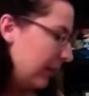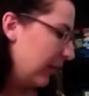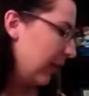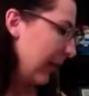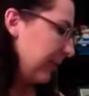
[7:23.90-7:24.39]

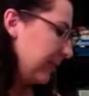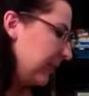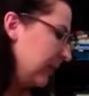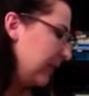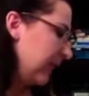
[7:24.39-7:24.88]
Okay,
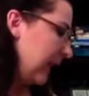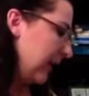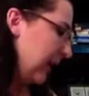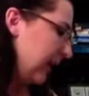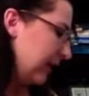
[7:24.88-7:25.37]
then
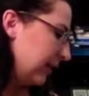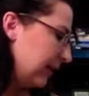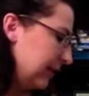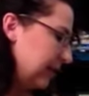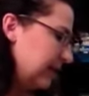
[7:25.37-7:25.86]
I
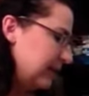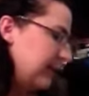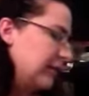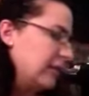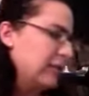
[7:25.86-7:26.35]
got
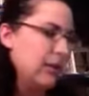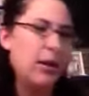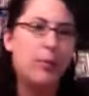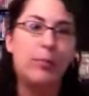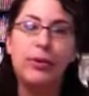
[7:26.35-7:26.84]

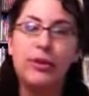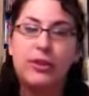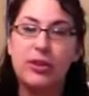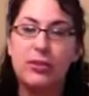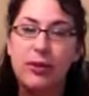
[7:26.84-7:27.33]
books
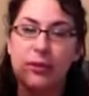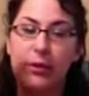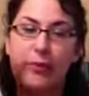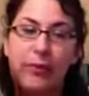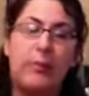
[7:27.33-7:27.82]
2 and
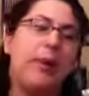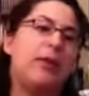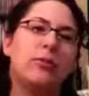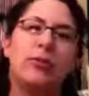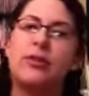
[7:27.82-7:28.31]
3 from the
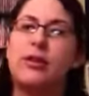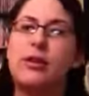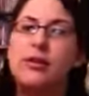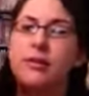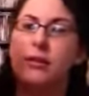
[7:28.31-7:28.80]
Maze Runner
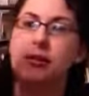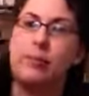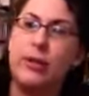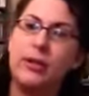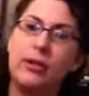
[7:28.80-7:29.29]
series.
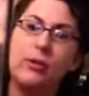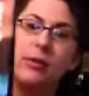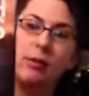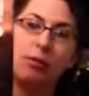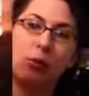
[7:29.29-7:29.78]
Book 2
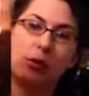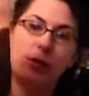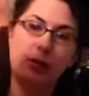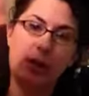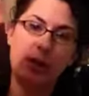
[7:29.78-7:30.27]
is The Scorch
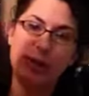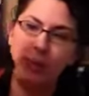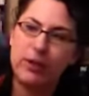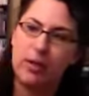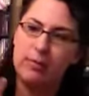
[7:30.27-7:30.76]
Trials
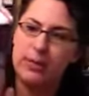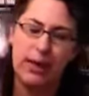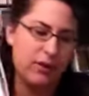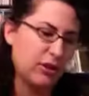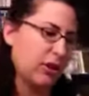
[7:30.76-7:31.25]
by James
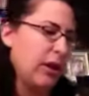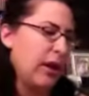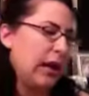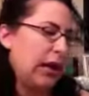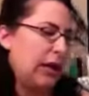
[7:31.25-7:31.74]
Dashner,
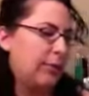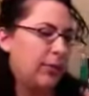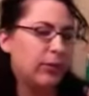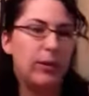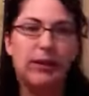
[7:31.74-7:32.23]
and
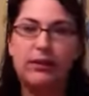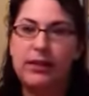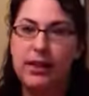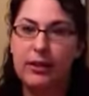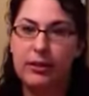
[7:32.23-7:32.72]
book 3 is The
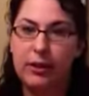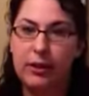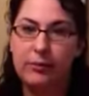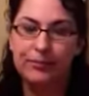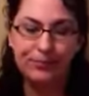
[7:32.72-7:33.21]
Death
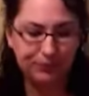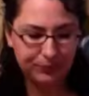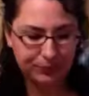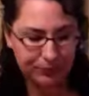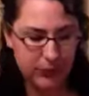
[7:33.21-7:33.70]
Cure,
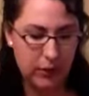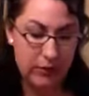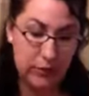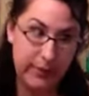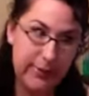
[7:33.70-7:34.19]

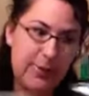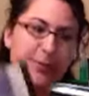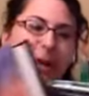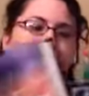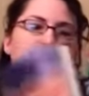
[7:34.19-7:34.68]
also by James
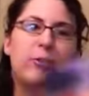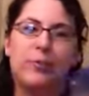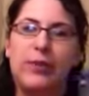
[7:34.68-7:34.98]
Dashner.